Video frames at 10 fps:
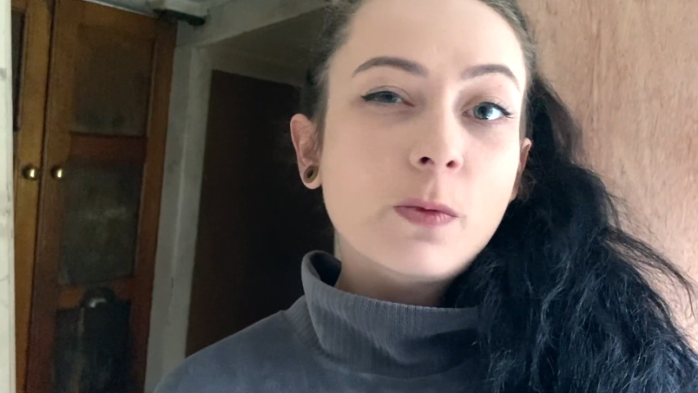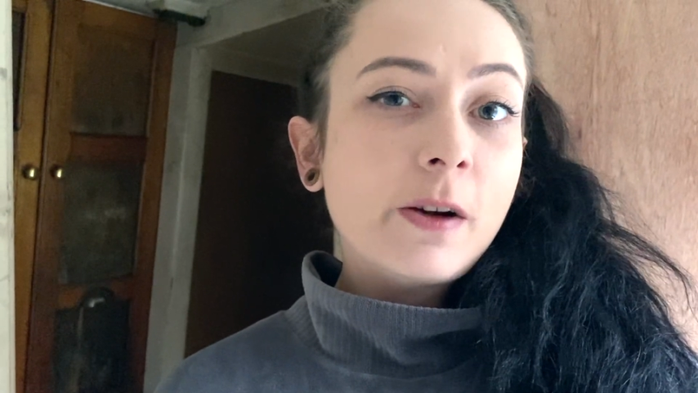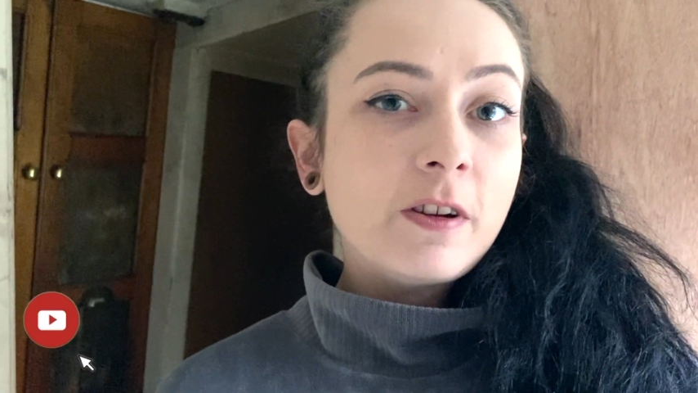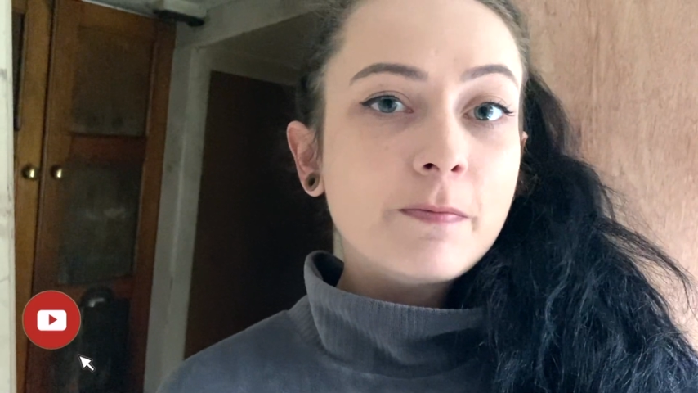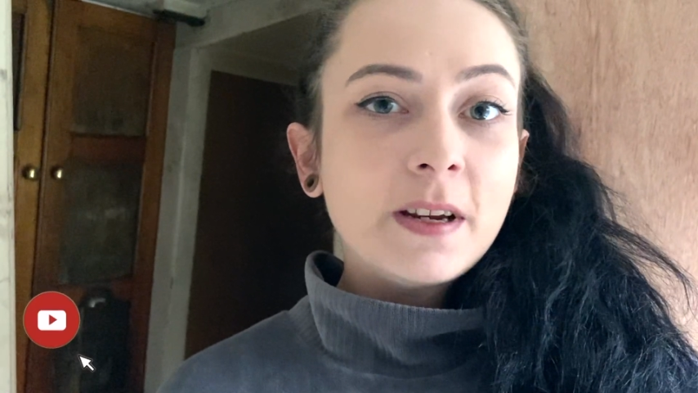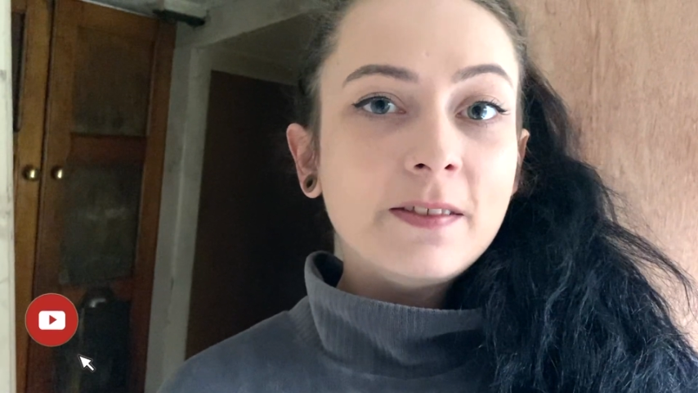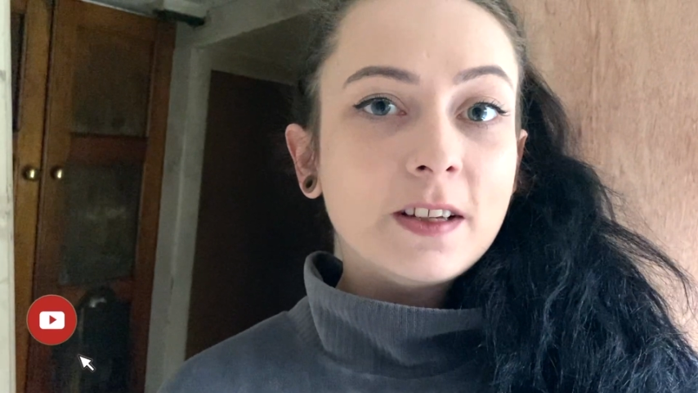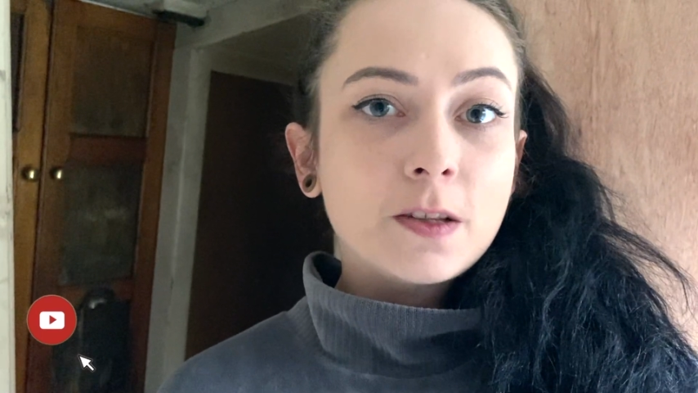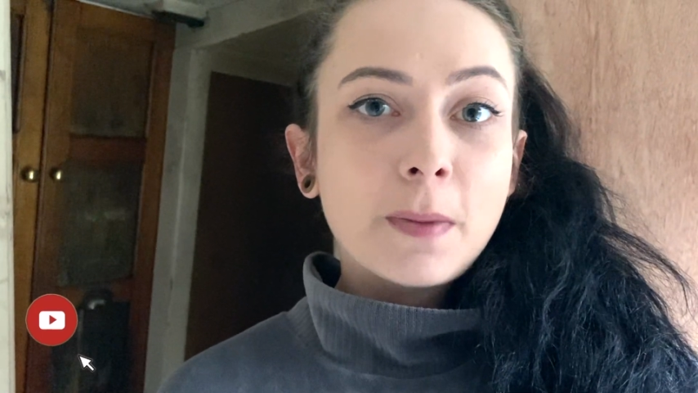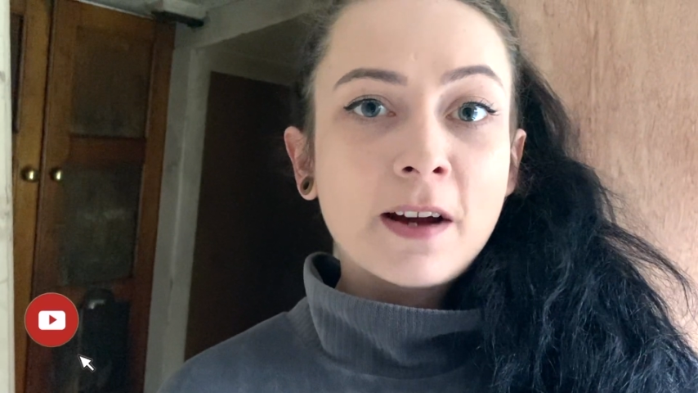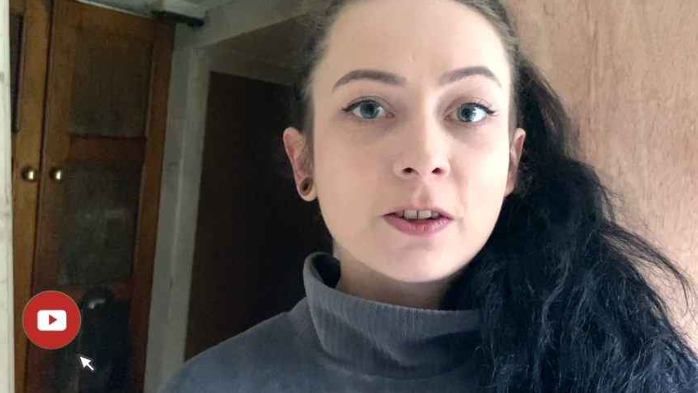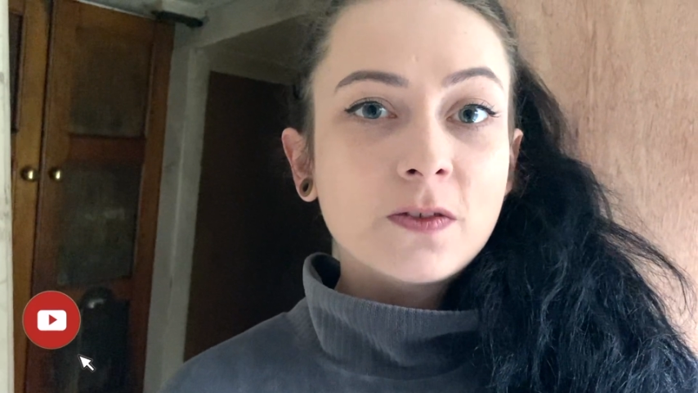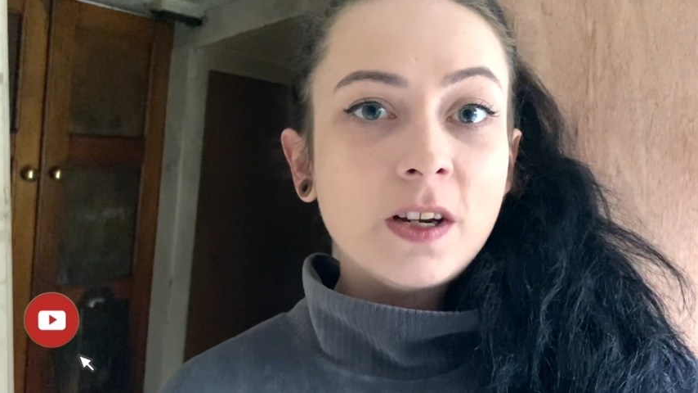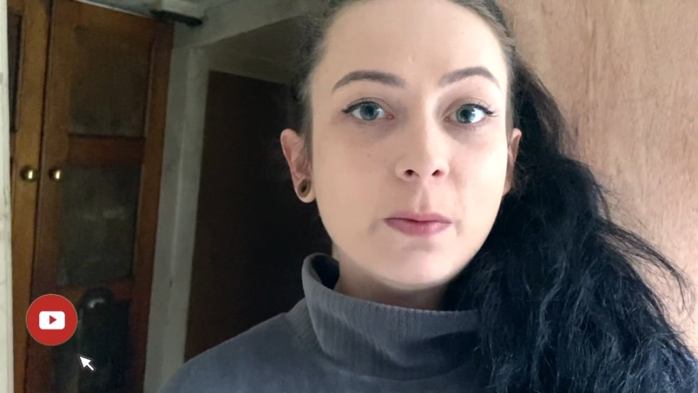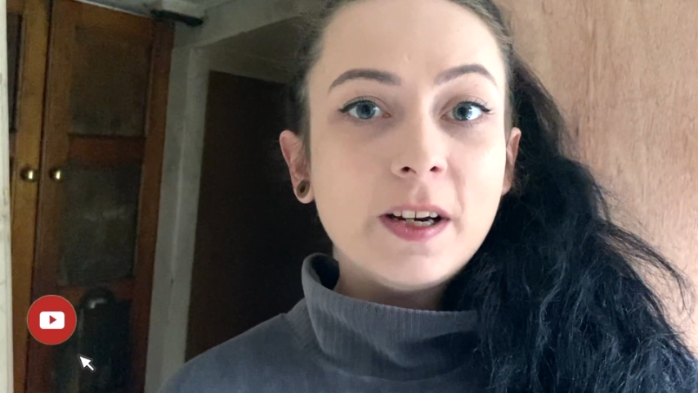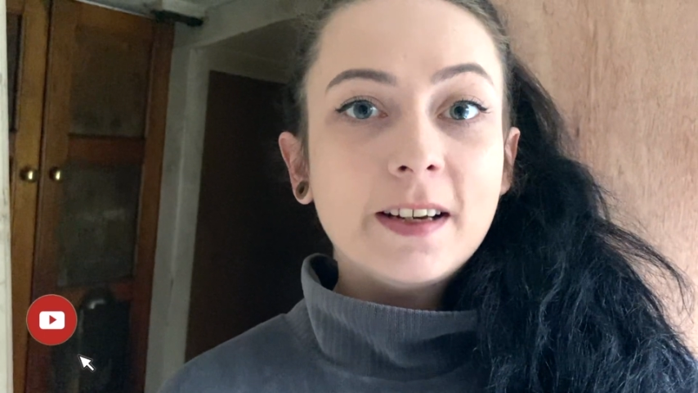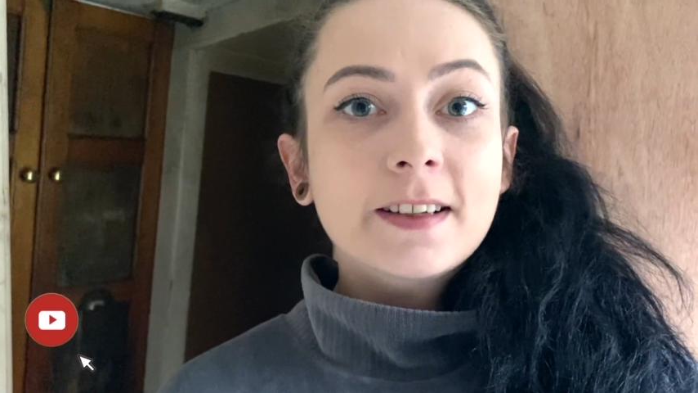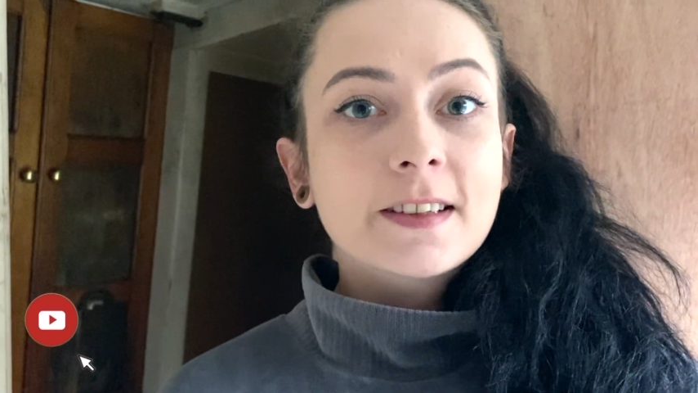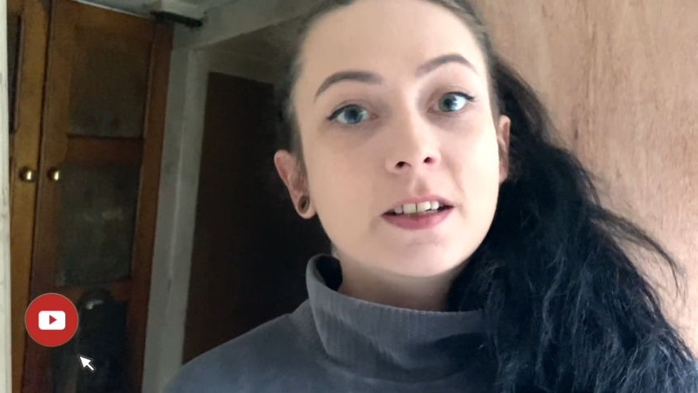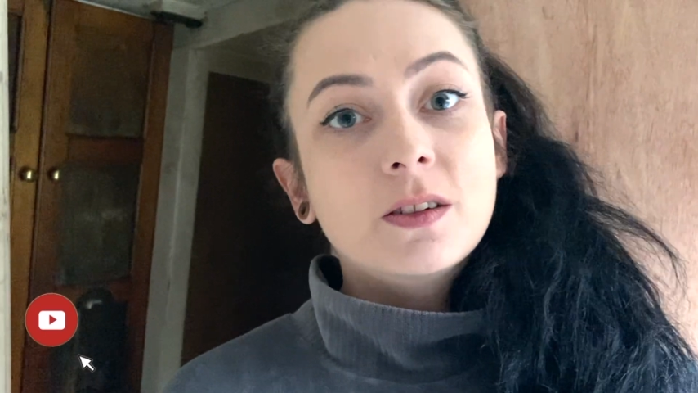where we've been these past few
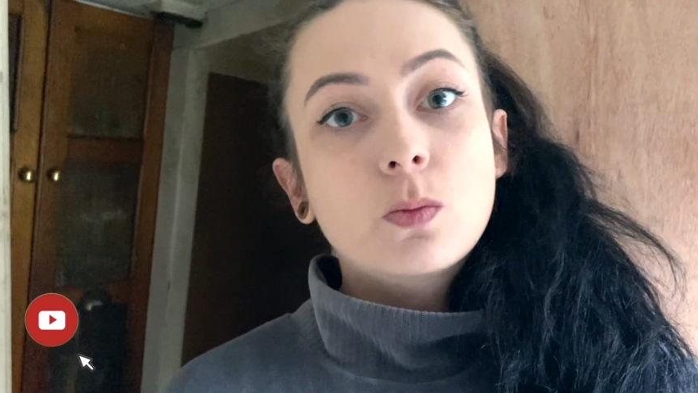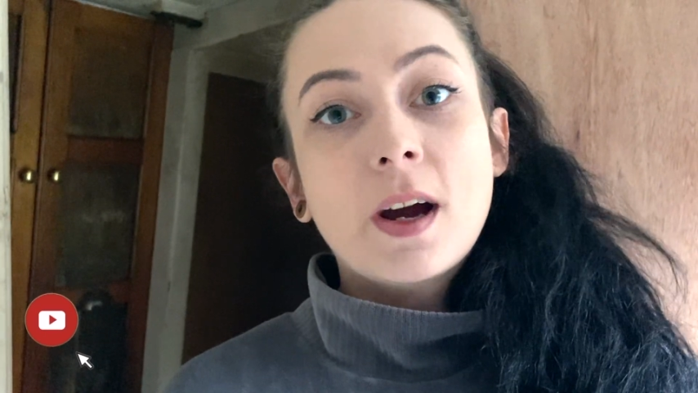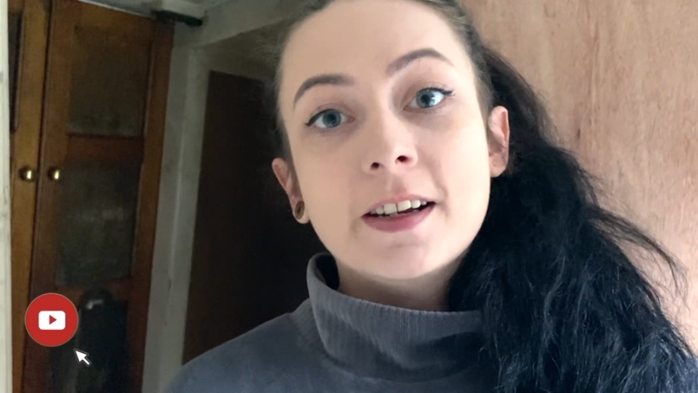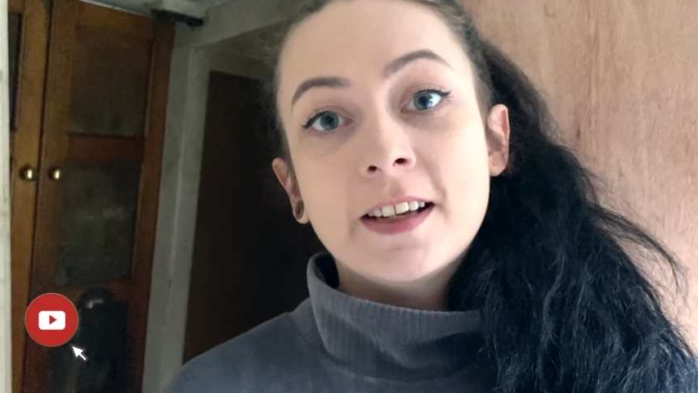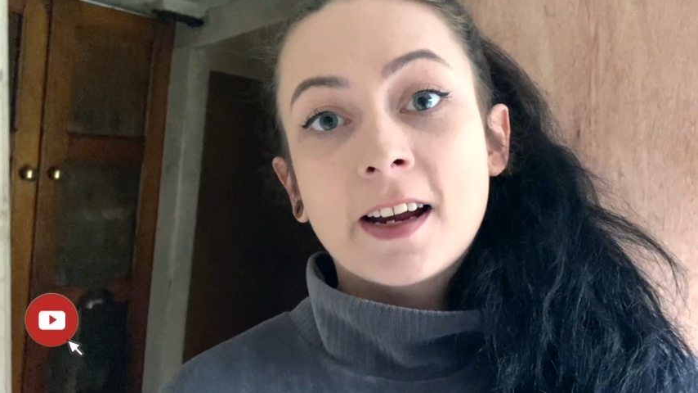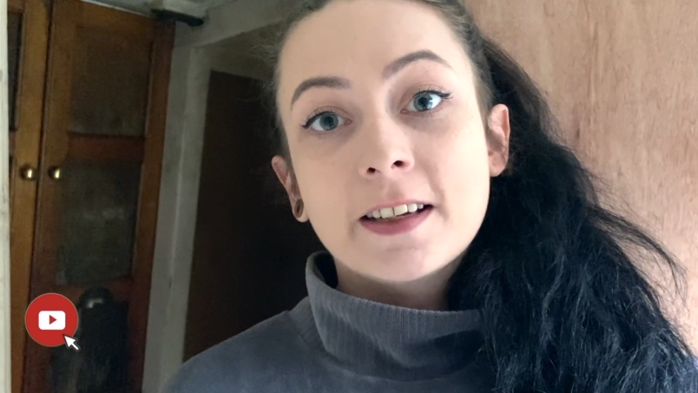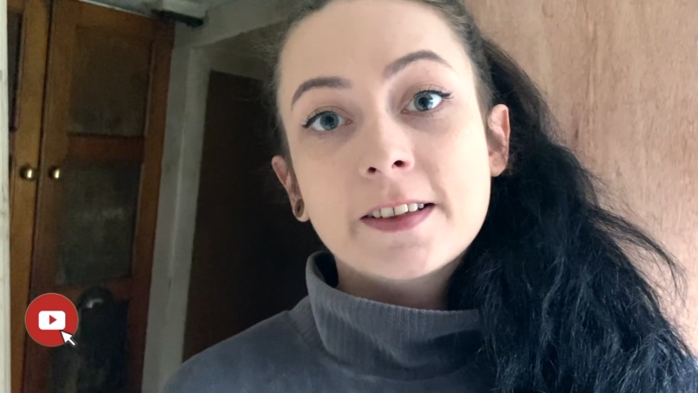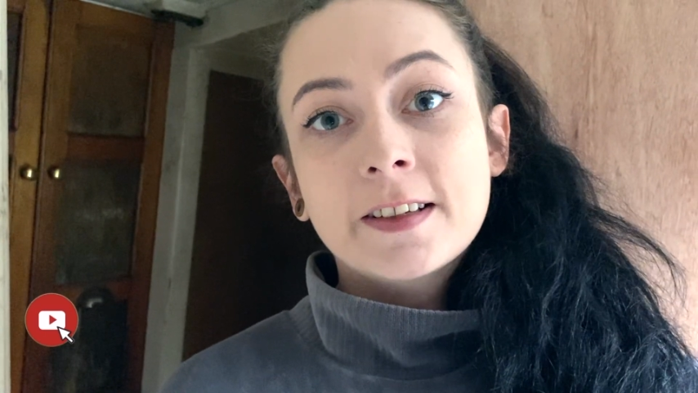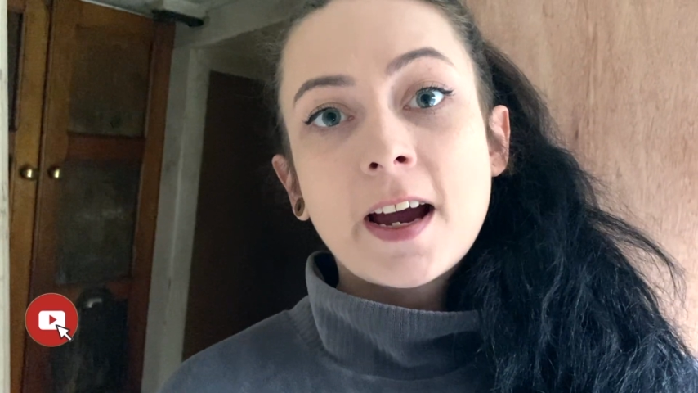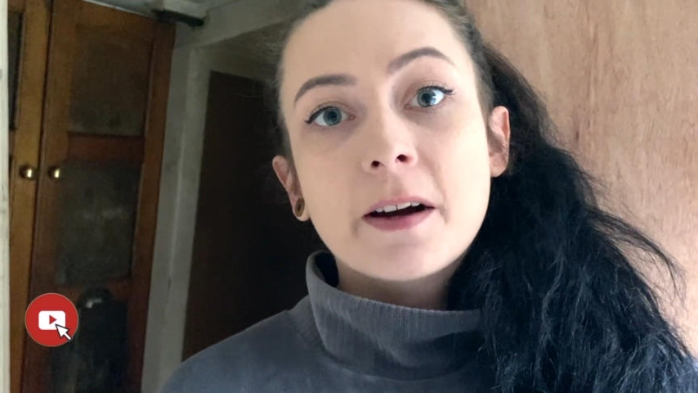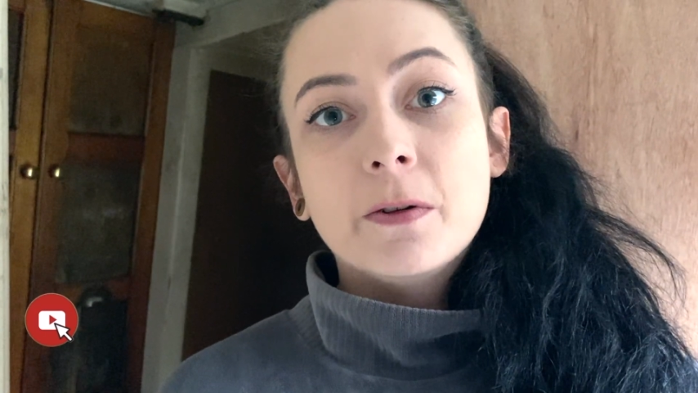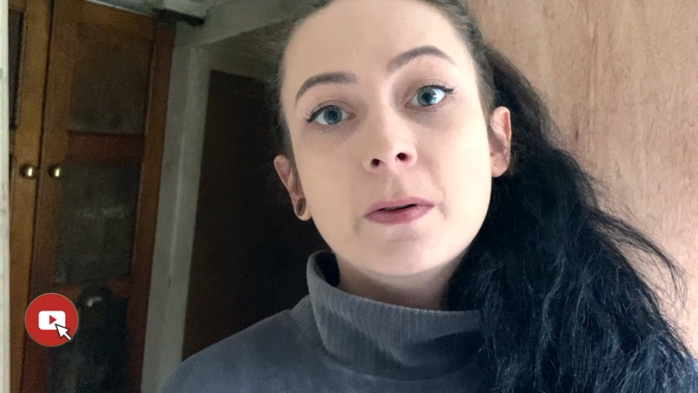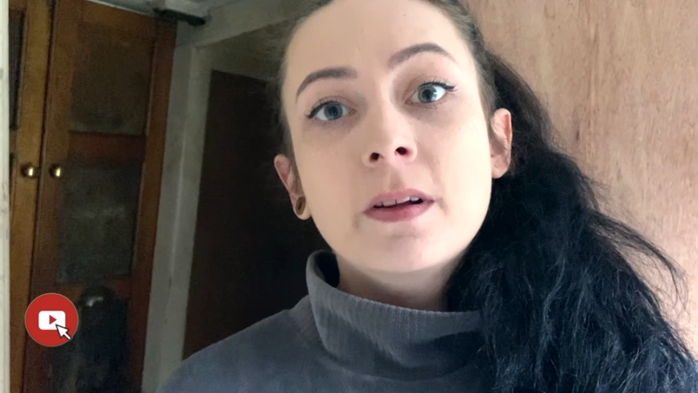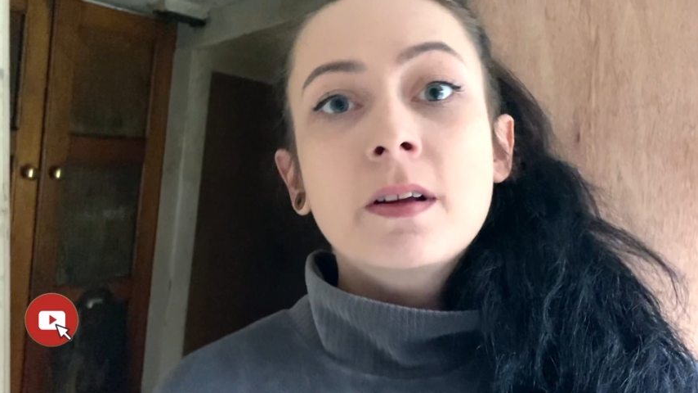weeks and where Dan is now.